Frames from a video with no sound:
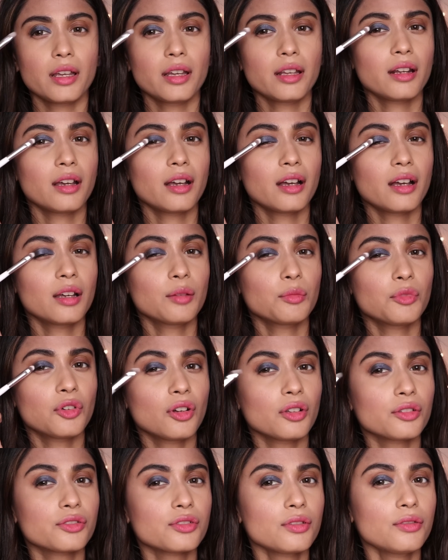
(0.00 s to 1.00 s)
And I'm
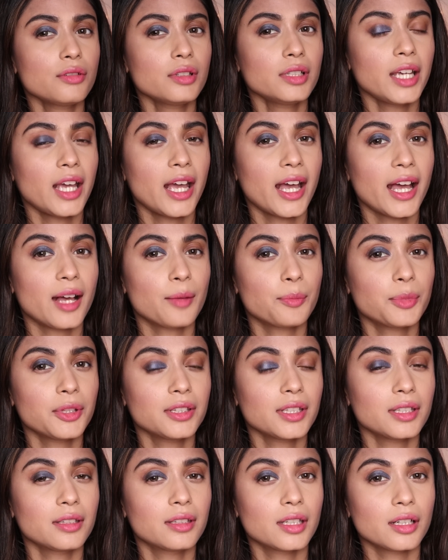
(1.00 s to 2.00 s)
also really
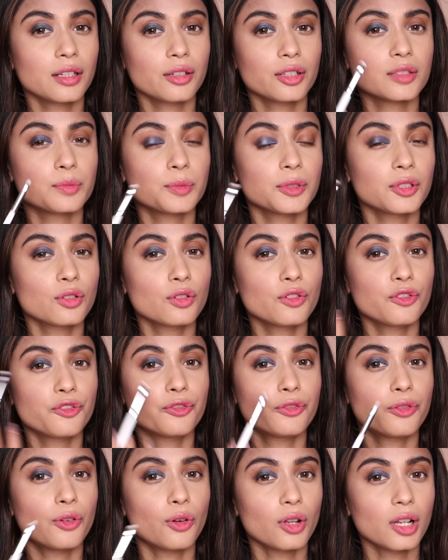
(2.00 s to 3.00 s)
happy that there has been no
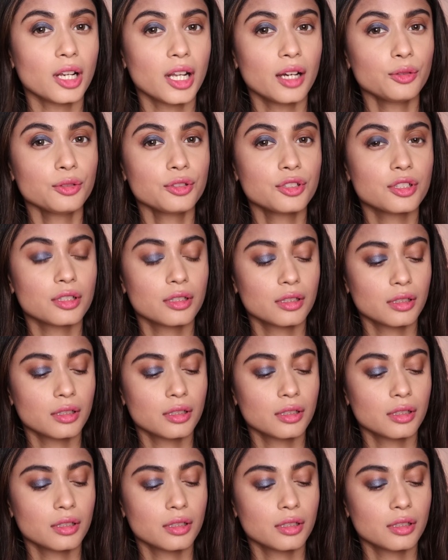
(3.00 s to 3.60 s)
fallout.